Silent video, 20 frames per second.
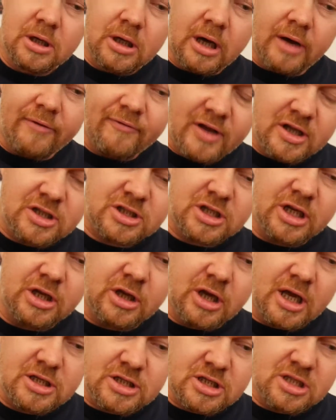eventually
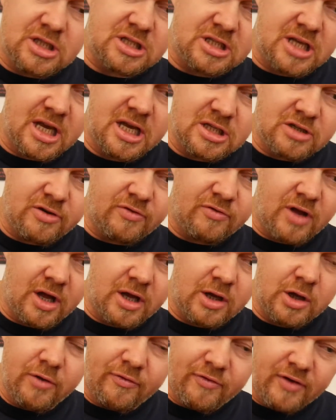you get to the stage of
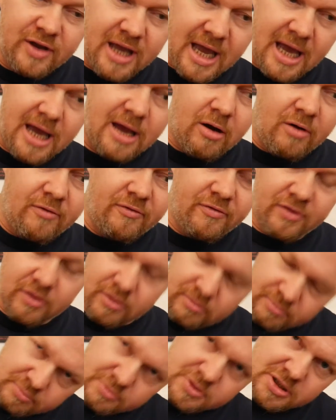like, you forget of
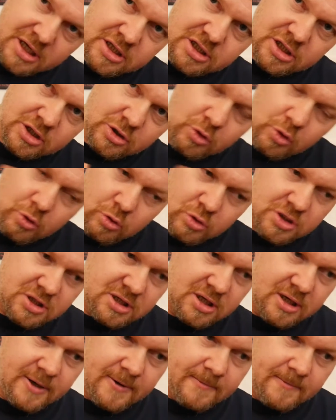changing chords